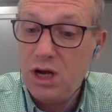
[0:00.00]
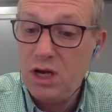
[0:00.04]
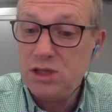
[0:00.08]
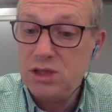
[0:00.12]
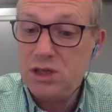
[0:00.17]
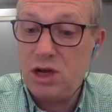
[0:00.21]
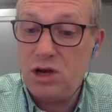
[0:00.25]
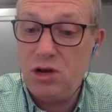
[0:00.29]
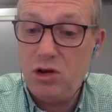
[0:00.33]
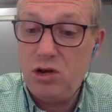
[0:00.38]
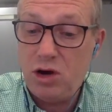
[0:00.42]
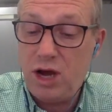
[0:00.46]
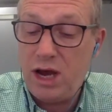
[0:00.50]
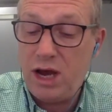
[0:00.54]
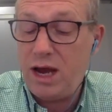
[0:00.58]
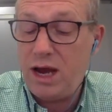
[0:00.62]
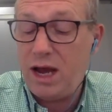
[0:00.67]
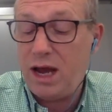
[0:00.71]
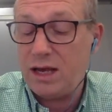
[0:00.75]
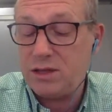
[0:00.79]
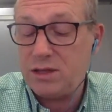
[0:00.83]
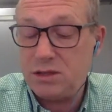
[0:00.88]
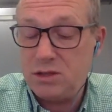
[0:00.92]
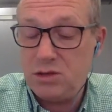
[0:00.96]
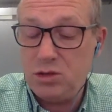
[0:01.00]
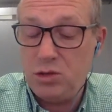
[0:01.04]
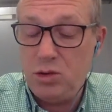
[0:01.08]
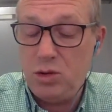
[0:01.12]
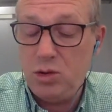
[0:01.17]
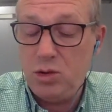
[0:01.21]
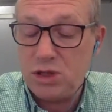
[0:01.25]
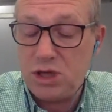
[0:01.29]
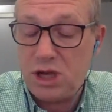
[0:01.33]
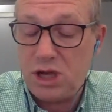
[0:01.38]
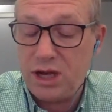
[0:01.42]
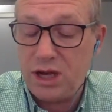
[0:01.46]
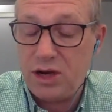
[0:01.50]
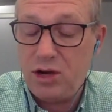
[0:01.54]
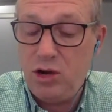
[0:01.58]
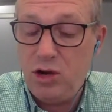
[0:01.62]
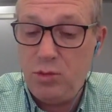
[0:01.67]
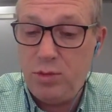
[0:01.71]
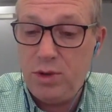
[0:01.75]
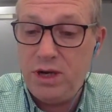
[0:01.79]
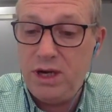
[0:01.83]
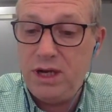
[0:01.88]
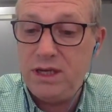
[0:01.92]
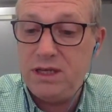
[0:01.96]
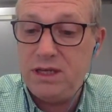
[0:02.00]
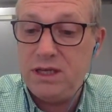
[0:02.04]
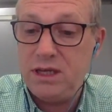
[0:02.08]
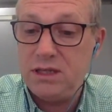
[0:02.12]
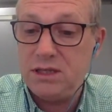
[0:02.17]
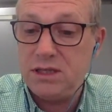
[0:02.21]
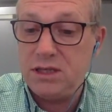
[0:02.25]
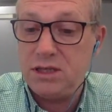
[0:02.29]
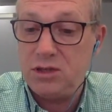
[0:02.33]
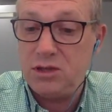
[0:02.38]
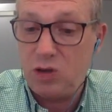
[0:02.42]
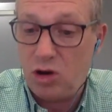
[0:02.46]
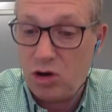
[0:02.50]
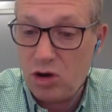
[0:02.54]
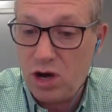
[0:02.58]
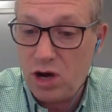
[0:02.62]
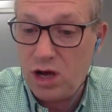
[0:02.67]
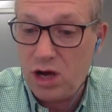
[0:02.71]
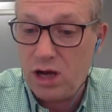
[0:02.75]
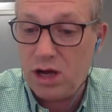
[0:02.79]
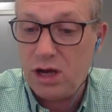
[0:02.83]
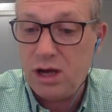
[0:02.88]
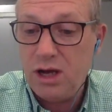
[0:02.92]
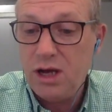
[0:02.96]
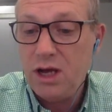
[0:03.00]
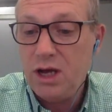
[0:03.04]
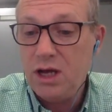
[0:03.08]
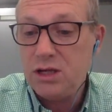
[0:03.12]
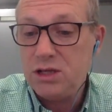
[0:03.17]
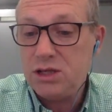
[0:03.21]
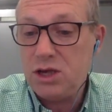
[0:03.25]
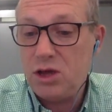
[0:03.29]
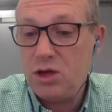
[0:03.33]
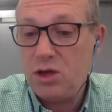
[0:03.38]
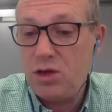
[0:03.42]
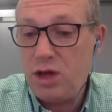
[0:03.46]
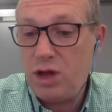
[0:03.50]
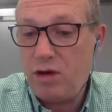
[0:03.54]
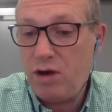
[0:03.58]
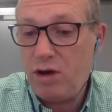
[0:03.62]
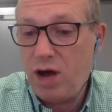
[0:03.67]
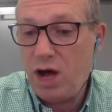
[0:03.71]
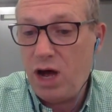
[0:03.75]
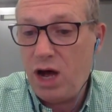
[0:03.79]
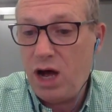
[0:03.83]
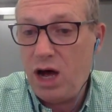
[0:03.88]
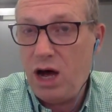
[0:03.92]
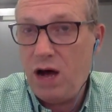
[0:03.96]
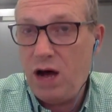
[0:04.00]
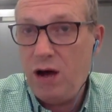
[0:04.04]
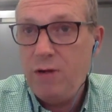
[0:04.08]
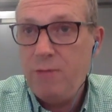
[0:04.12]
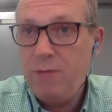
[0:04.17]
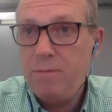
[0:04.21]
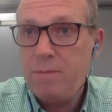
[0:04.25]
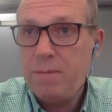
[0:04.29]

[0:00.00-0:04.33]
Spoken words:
So looking at tools like Kubernetes and Docker. So there are